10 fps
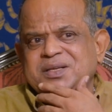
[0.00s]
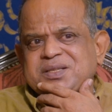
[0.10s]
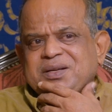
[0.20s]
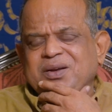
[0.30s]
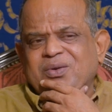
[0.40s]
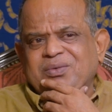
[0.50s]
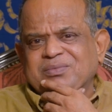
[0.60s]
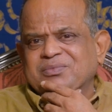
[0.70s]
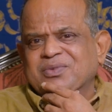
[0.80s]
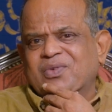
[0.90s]
a now
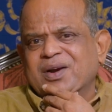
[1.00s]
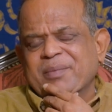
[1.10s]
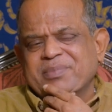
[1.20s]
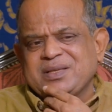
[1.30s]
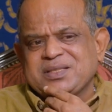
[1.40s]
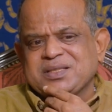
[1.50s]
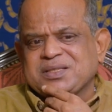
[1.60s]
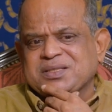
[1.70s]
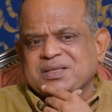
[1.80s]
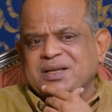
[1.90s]
what happens
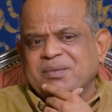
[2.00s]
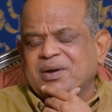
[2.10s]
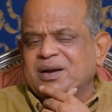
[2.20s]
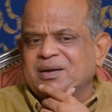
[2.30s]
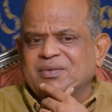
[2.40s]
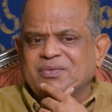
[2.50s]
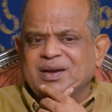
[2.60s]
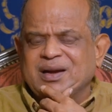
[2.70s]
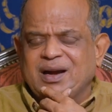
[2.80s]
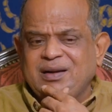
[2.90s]
is we
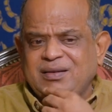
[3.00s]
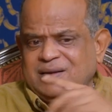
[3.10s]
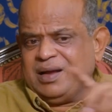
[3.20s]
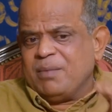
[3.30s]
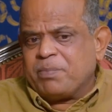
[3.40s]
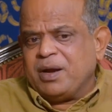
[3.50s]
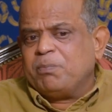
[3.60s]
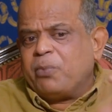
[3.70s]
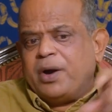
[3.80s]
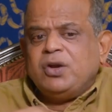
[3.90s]
can't
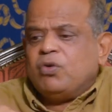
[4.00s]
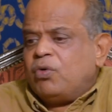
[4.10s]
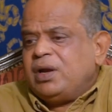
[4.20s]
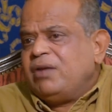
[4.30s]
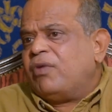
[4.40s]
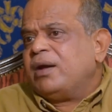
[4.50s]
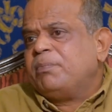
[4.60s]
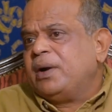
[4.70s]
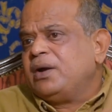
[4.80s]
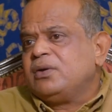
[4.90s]
pinpoint to only one
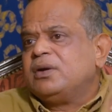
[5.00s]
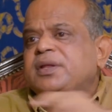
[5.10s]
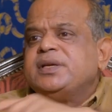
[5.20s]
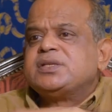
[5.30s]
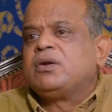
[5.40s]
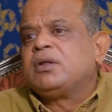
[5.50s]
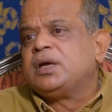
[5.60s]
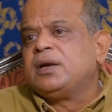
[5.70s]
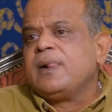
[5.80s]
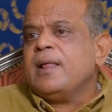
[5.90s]
particular things and all
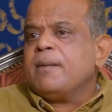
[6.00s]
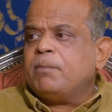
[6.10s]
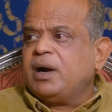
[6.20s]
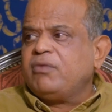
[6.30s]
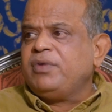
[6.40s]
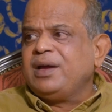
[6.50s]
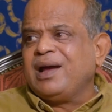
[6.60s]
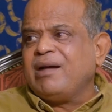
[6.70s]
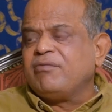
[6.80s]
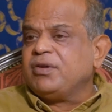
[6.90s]
that, but we
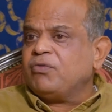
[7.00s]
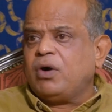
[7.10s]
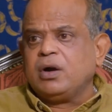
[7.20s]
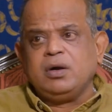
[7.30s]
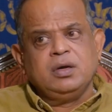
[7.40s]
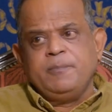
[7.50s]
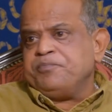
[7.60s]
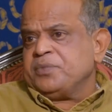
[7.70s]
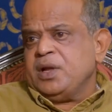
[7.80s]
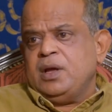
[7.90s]
have evolved.
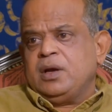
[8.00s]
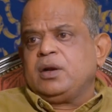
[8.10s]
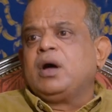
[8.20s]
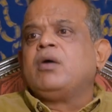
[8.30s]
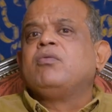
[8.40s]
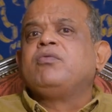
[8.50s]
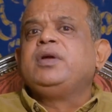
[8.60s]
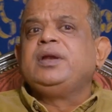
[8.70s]
Now we